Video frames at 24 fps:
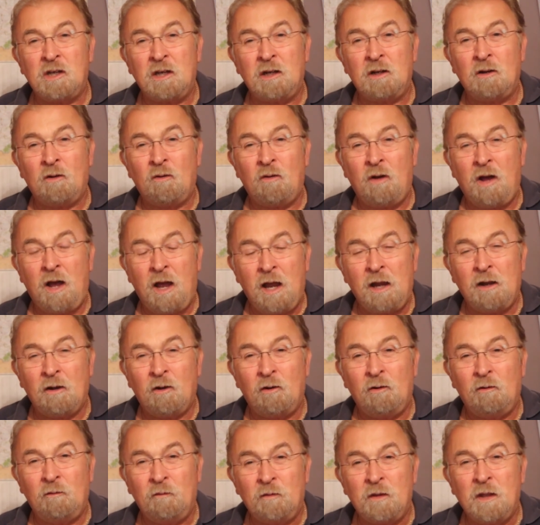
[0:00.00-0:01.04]
in
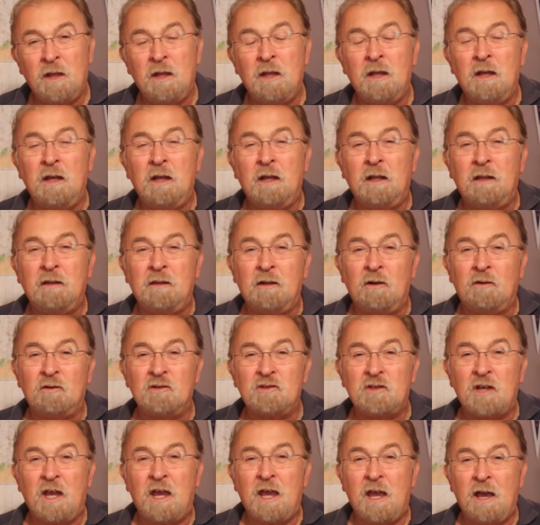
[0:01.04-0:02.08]
Ohio, there
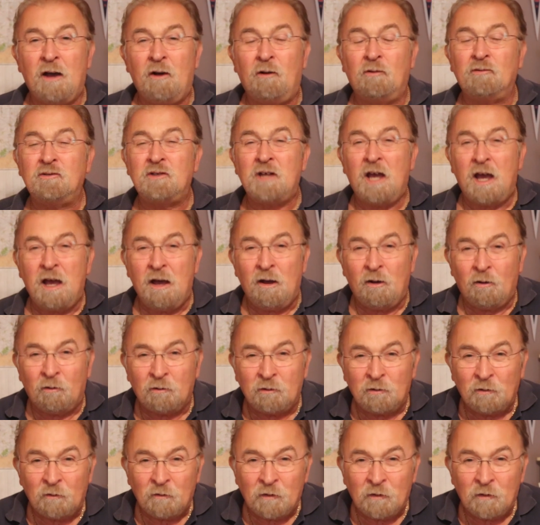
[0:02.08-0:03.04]
is a Hell Town.